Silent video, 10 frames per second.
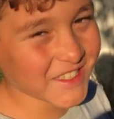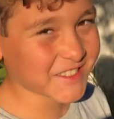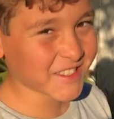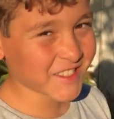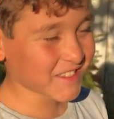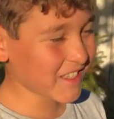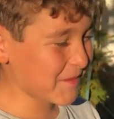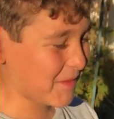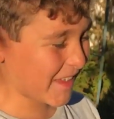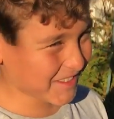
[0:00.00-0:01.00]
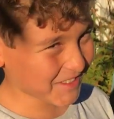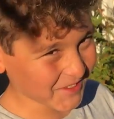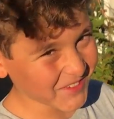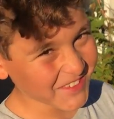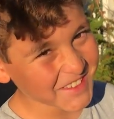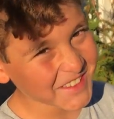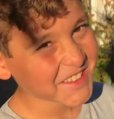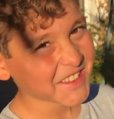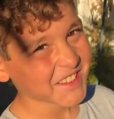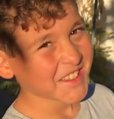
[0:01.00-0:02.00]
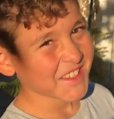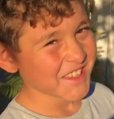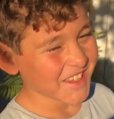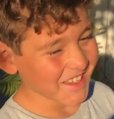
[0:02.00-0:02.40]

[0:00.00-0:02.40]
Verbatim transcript: Sister's gonna beat you. What?